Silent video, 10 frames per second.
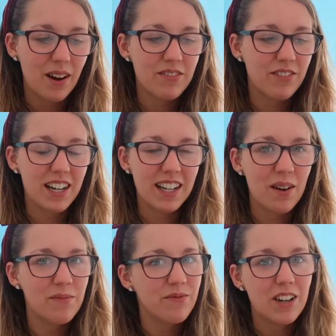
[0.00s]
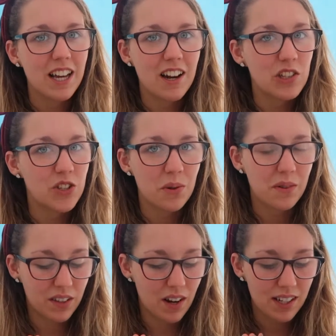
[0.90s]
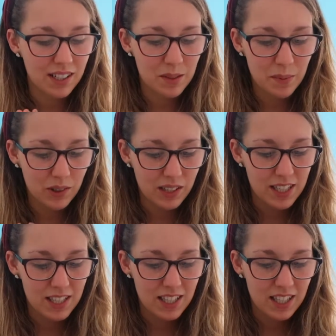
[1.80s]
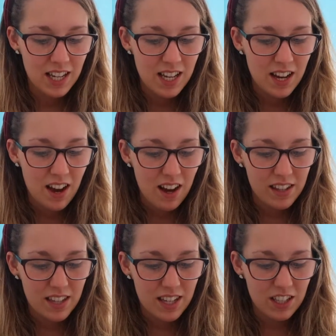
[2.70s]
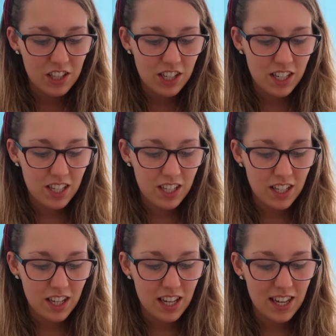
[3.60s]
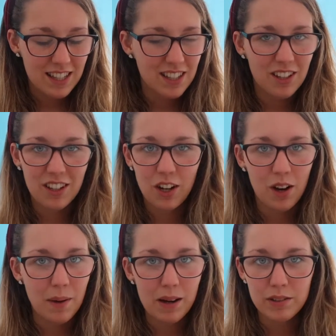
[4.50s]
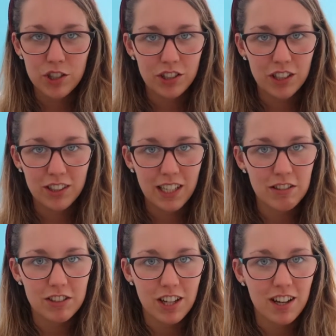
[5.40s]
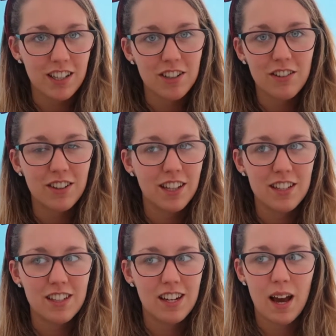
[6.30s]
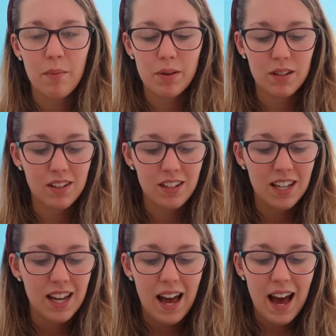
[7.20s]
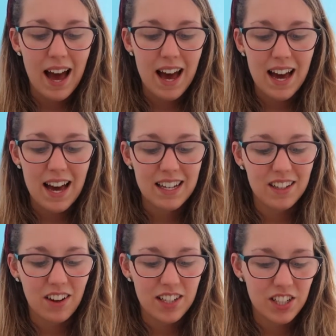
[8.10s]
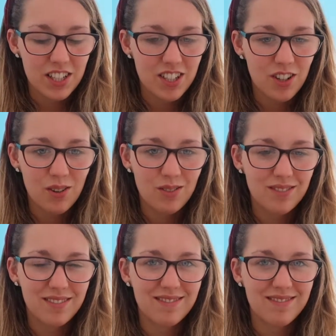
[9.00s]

I really, I'm really unsure with Tyler to be honest. I think she isn't going to go back with Johnny on the outside. I don't think that's going to happen. And I just don't.